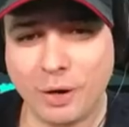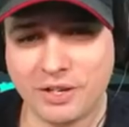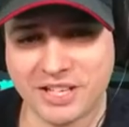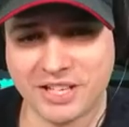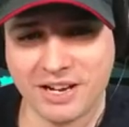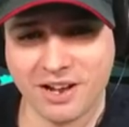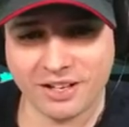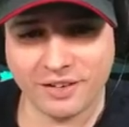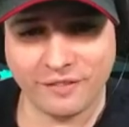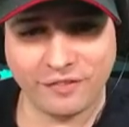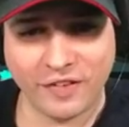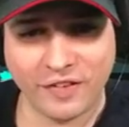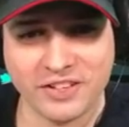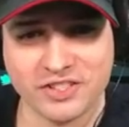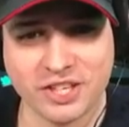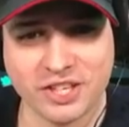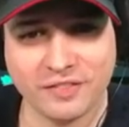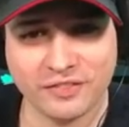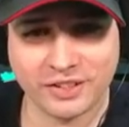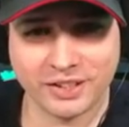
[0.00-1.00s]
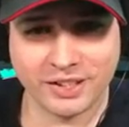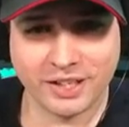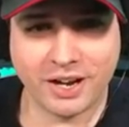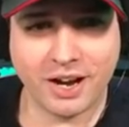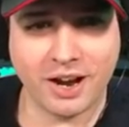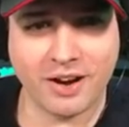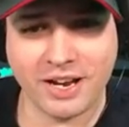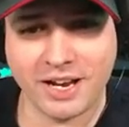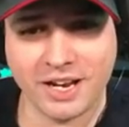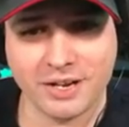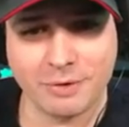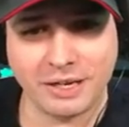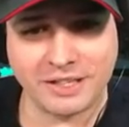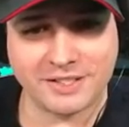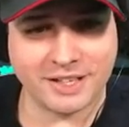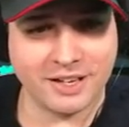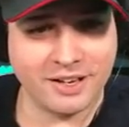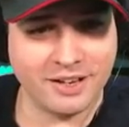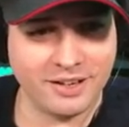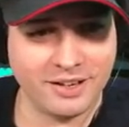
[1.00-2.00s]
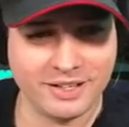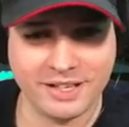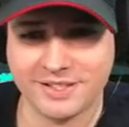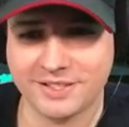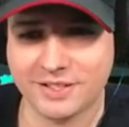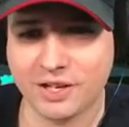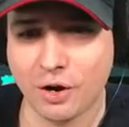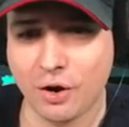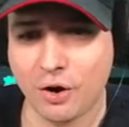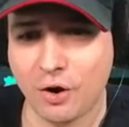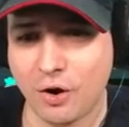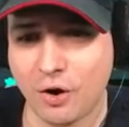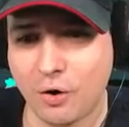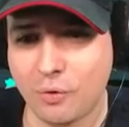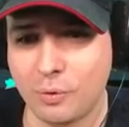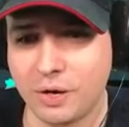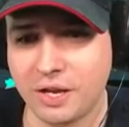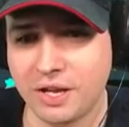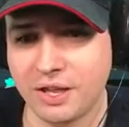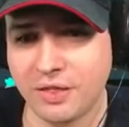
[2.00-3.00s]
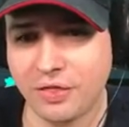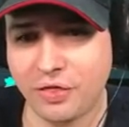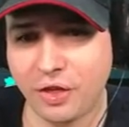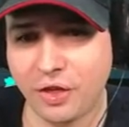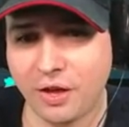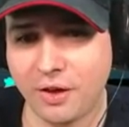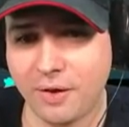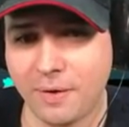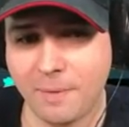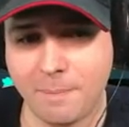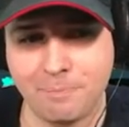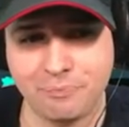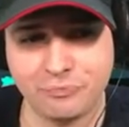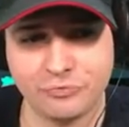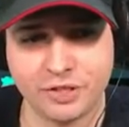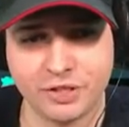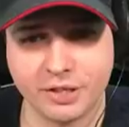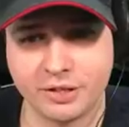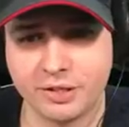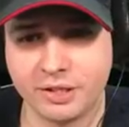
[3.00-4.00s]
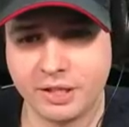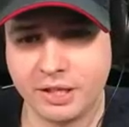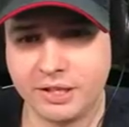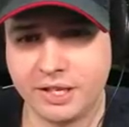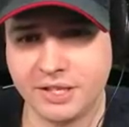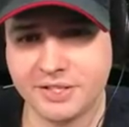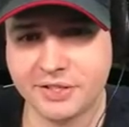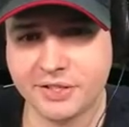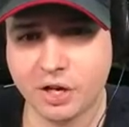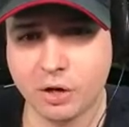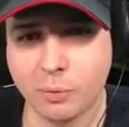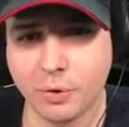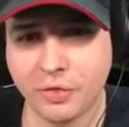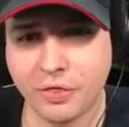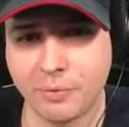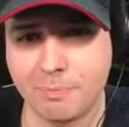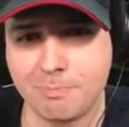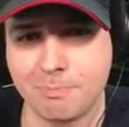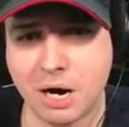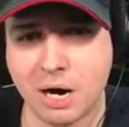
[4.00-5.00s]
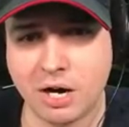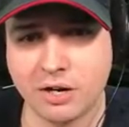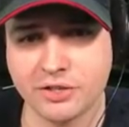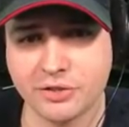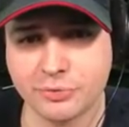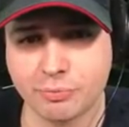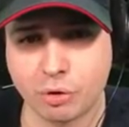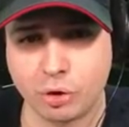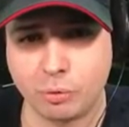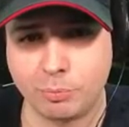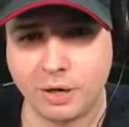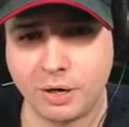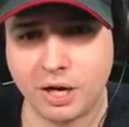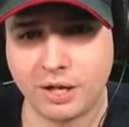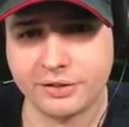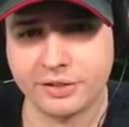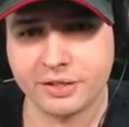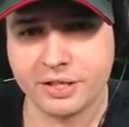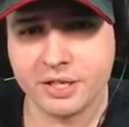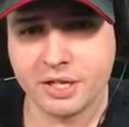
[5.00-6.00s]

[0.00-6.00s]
I not in phase shift? Alright, anyways, let's go with the Mars robot.